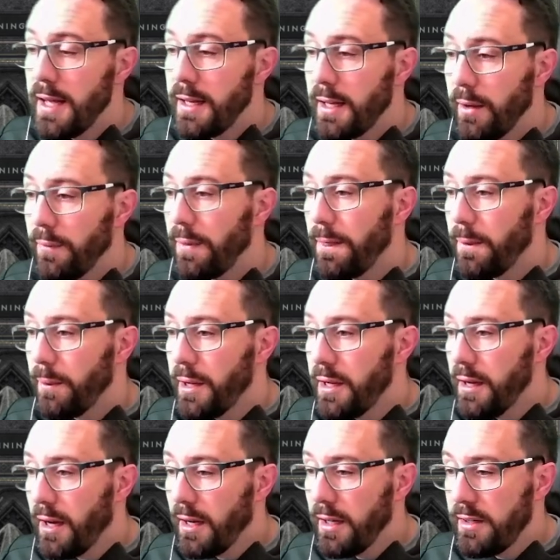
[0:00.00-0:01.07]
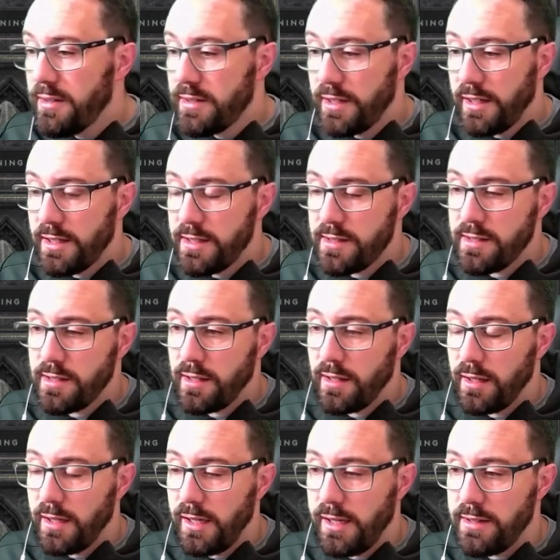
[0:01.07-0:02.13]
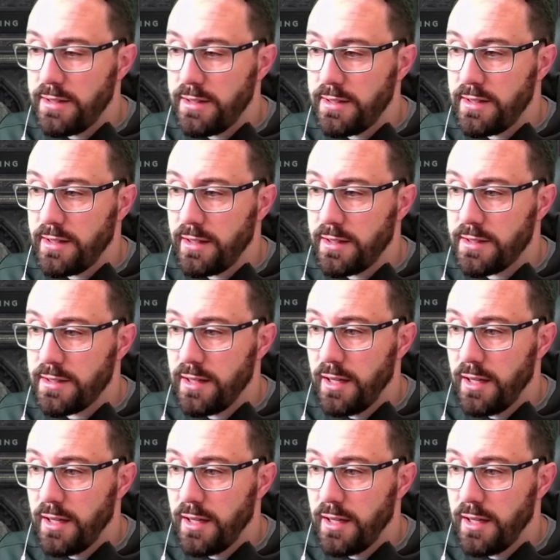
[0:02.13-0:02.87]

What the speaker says: Now, the way I see it is that